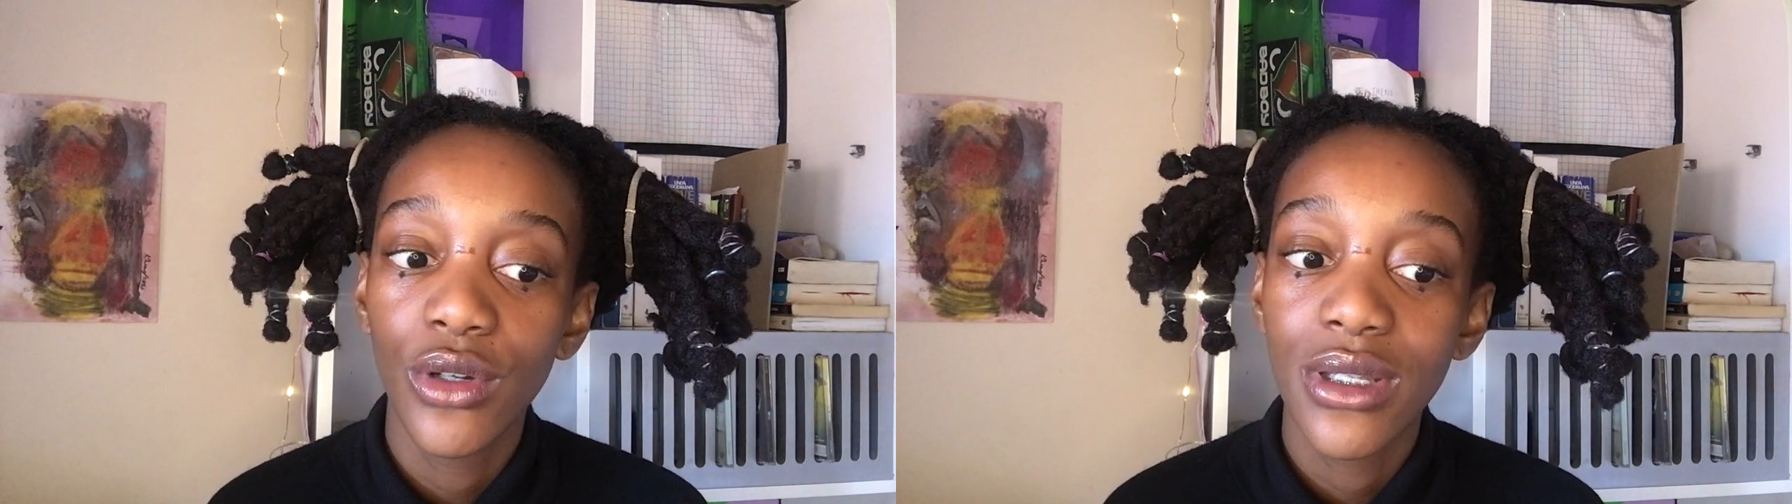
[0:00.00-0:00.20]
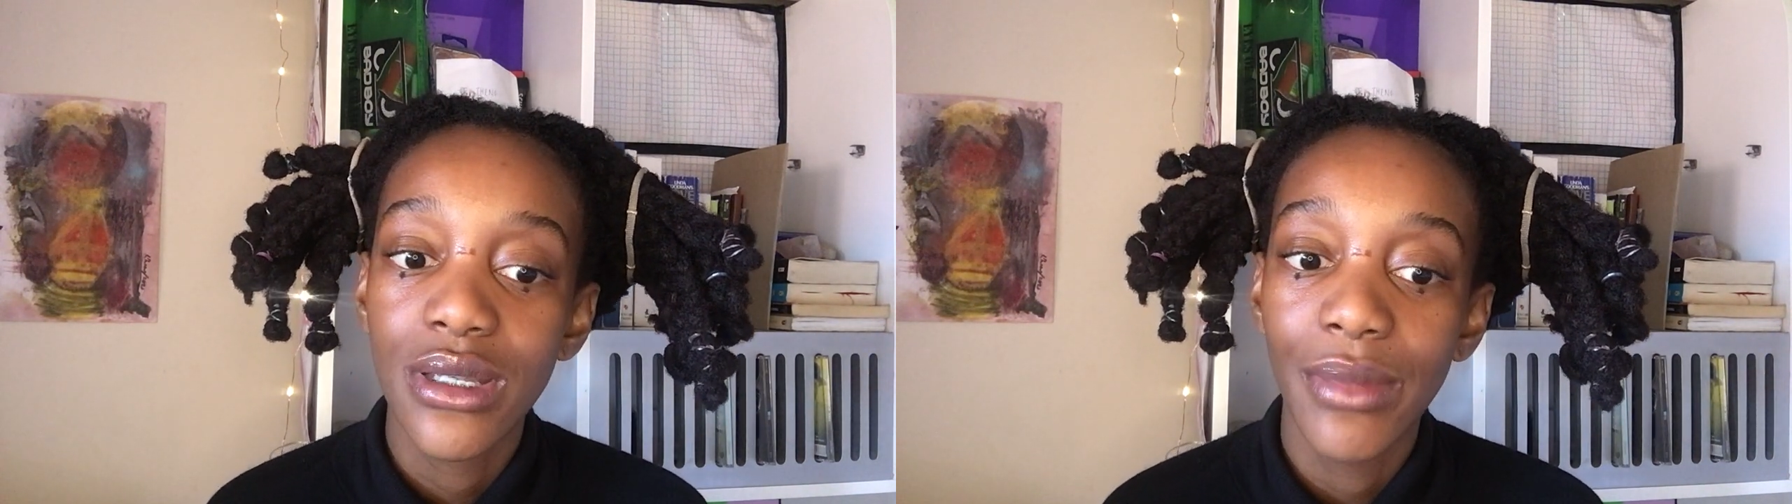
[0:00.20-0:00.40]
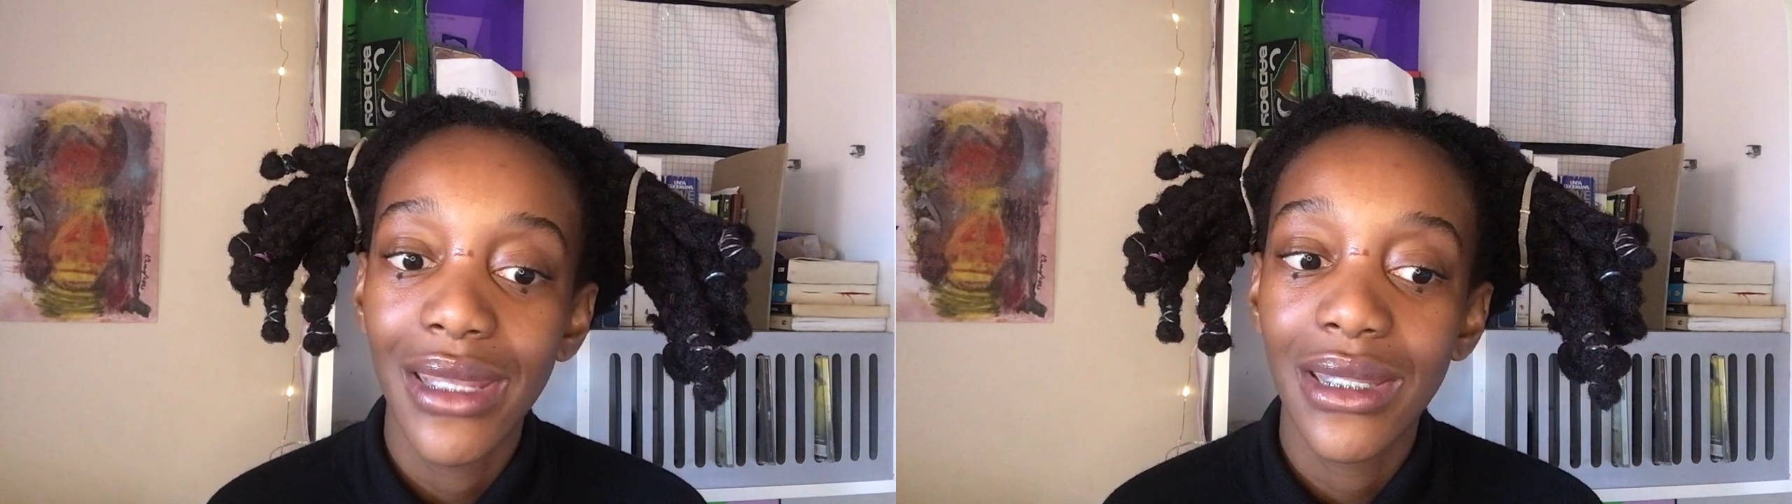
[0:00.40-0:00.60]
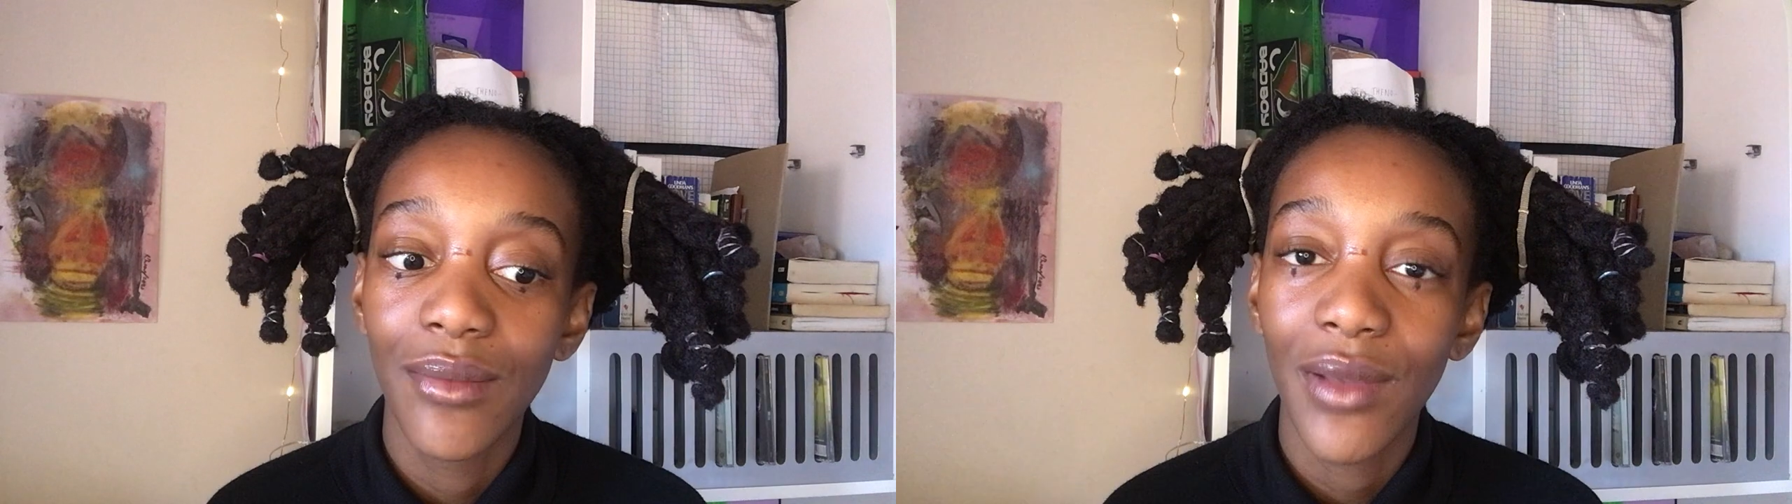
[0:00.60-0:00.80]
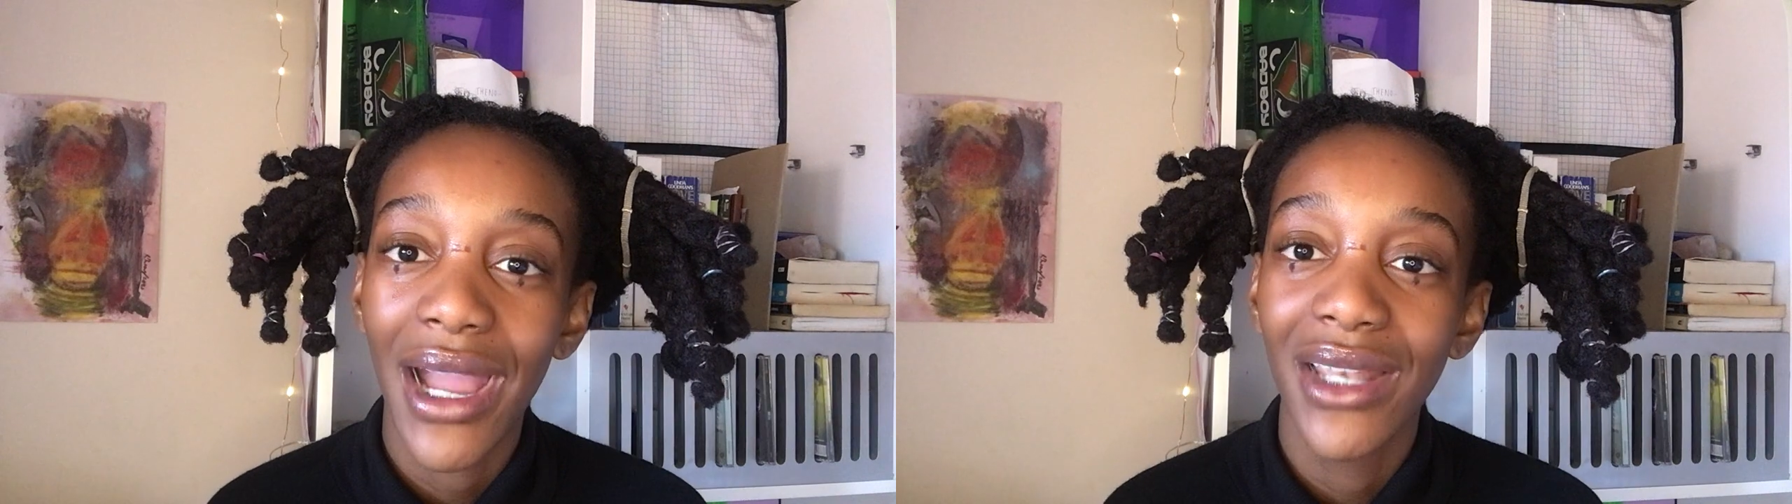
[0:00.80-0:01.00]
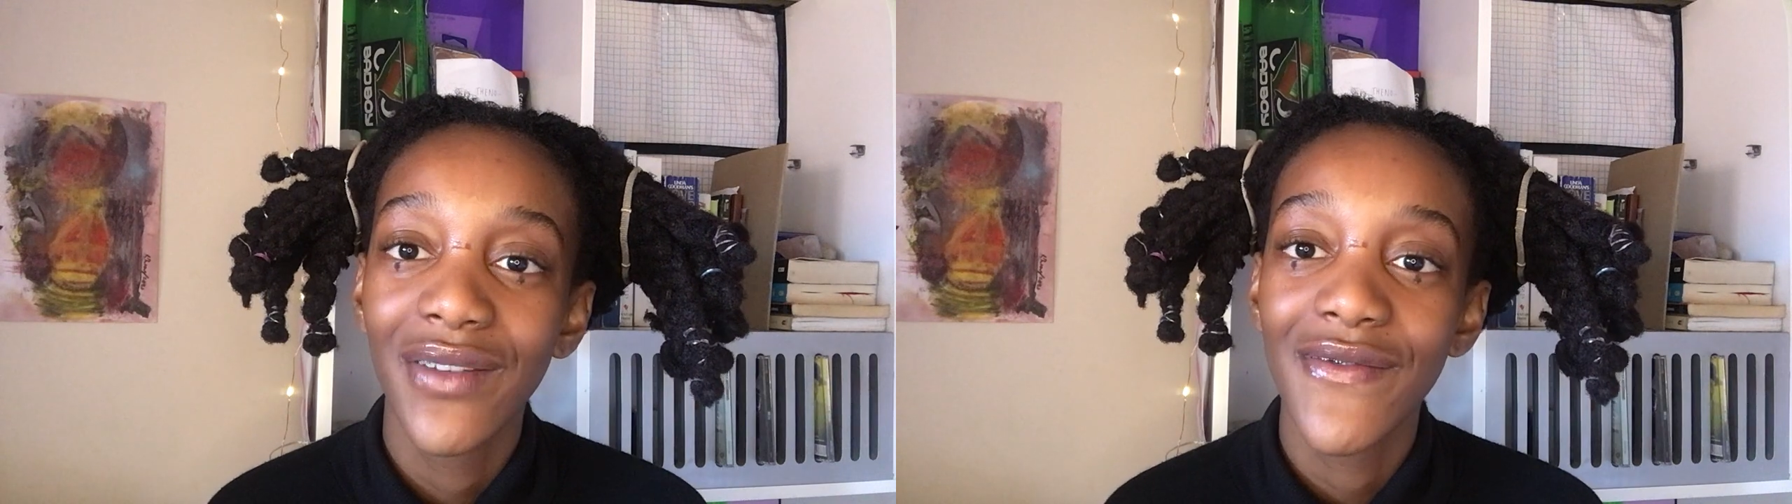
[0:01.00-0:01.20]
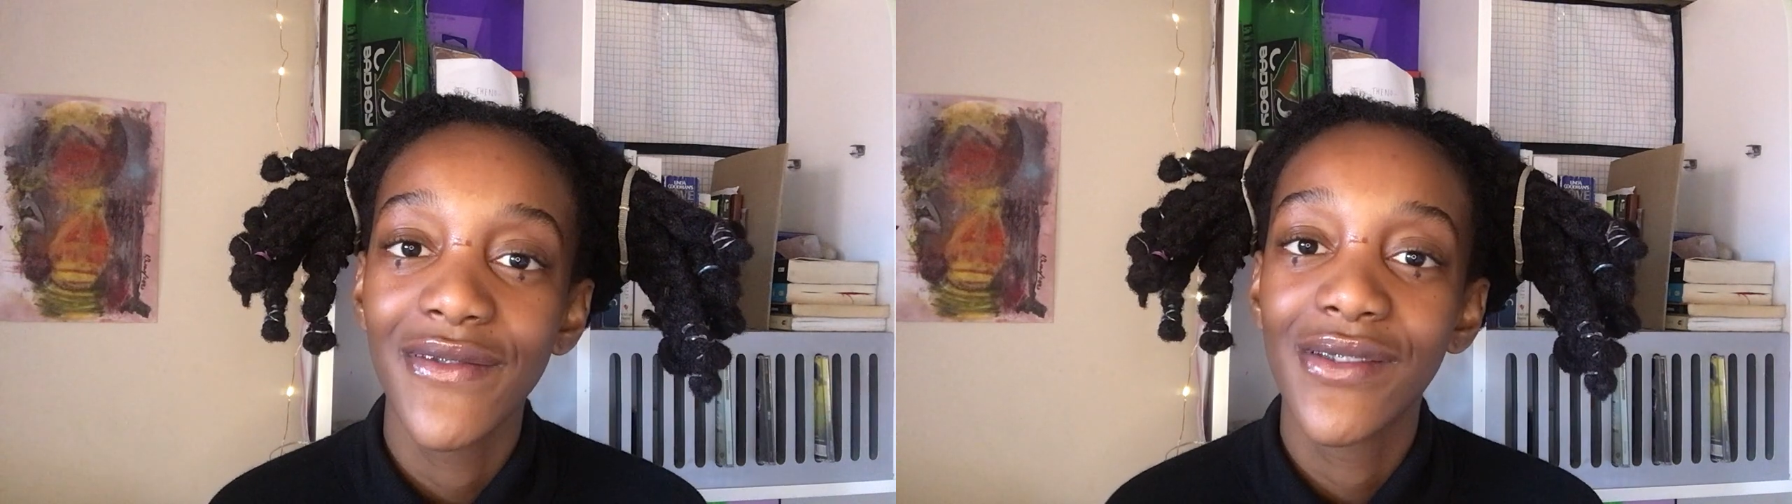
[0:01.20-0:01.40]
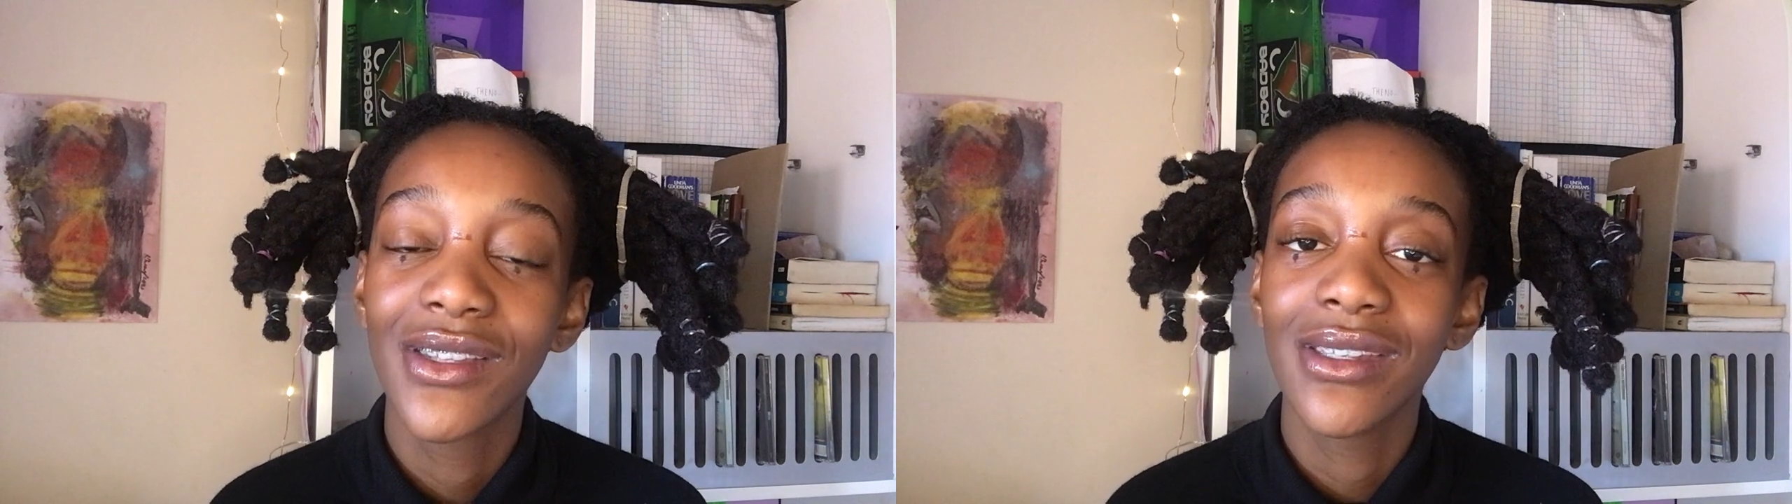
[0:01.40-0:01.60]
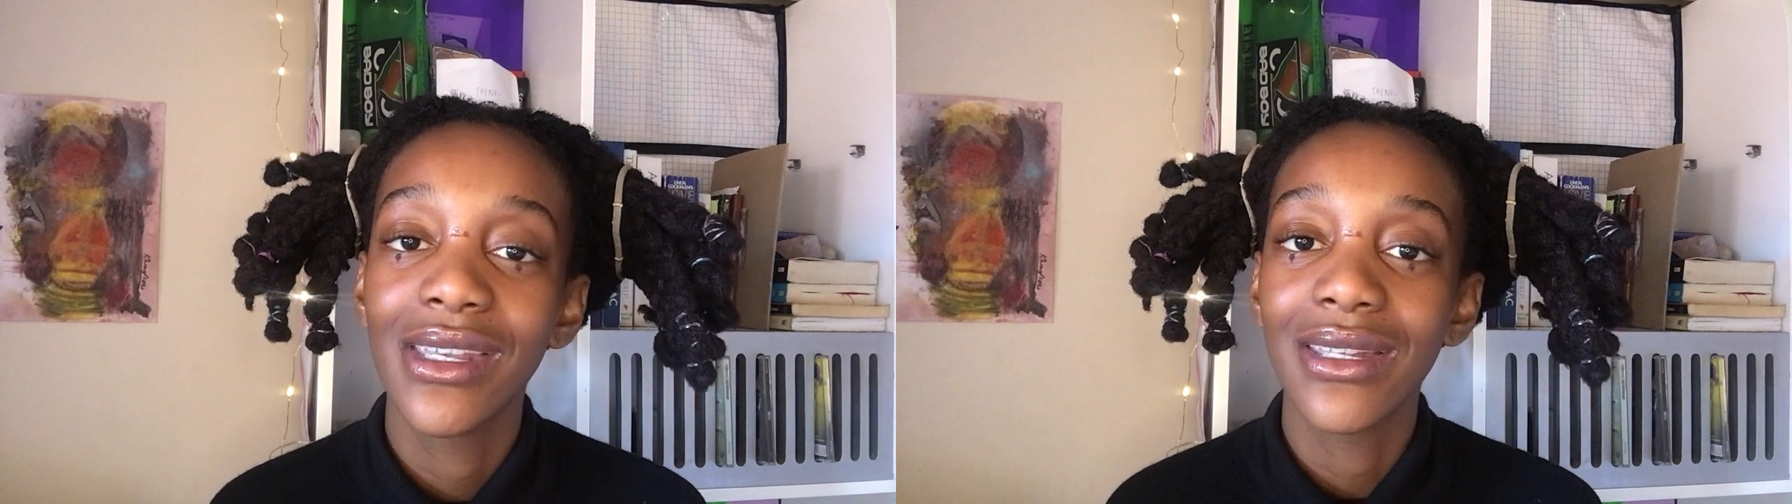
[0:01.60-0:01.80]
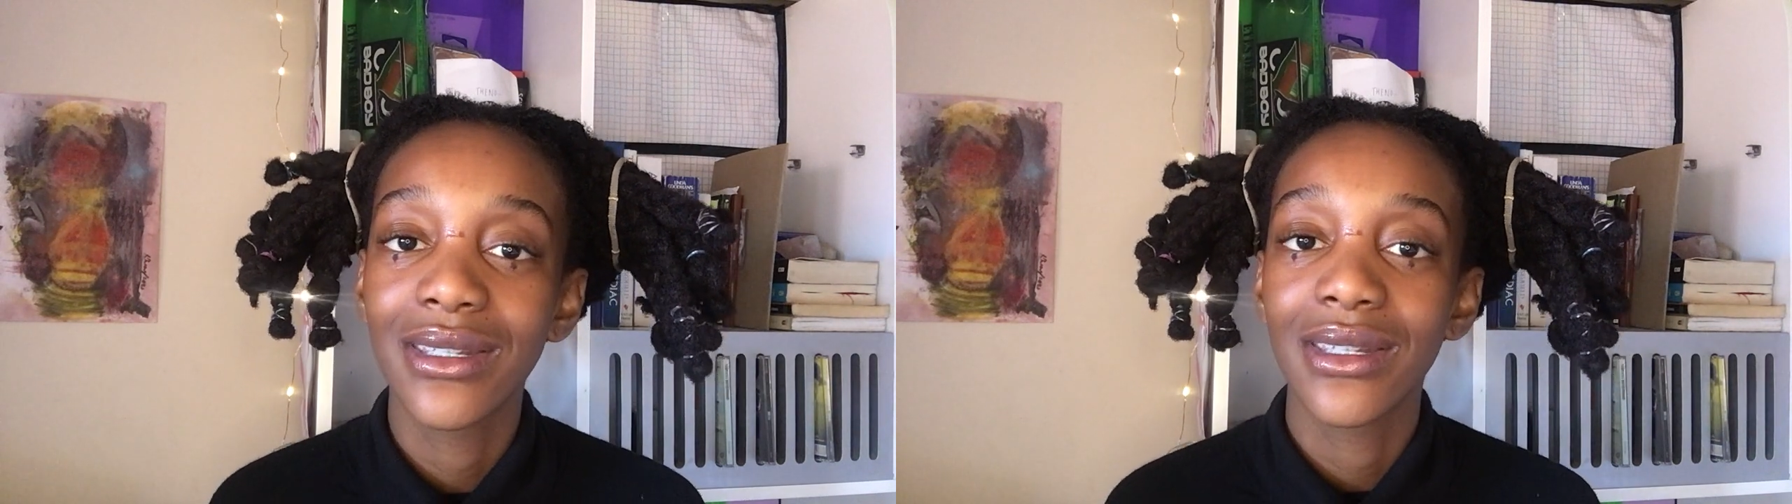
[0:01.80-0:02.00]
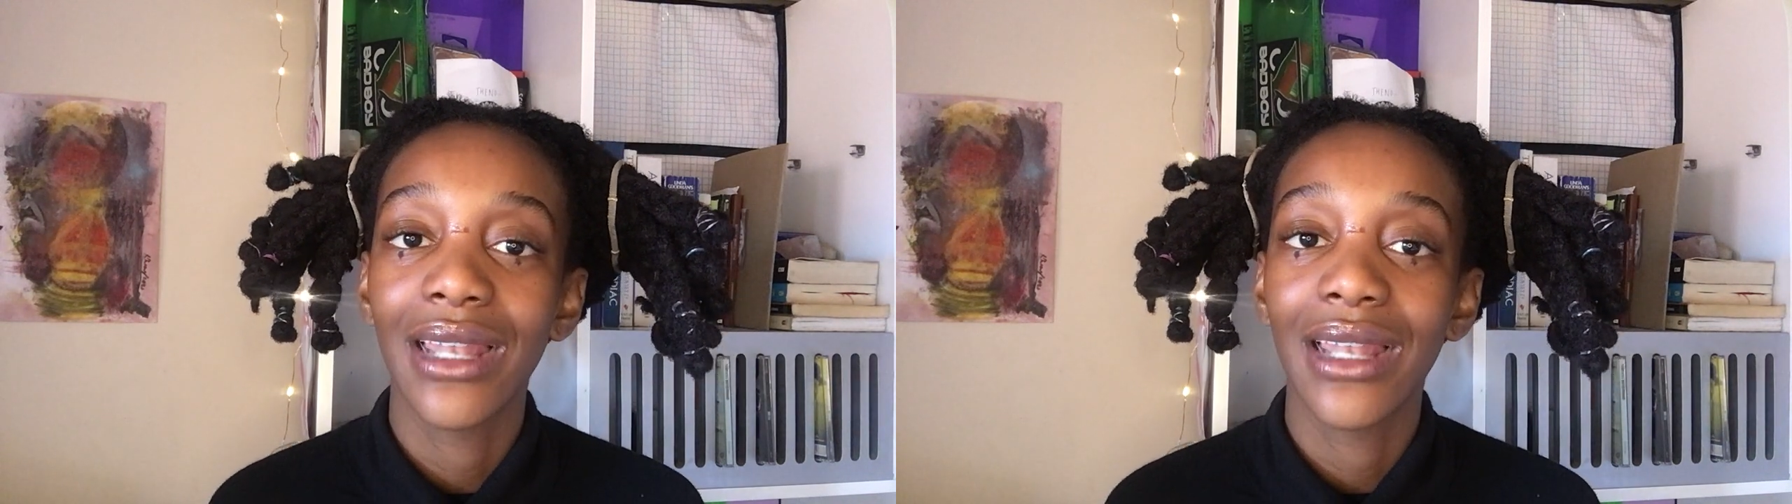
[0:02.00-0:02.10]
order to make them kind of see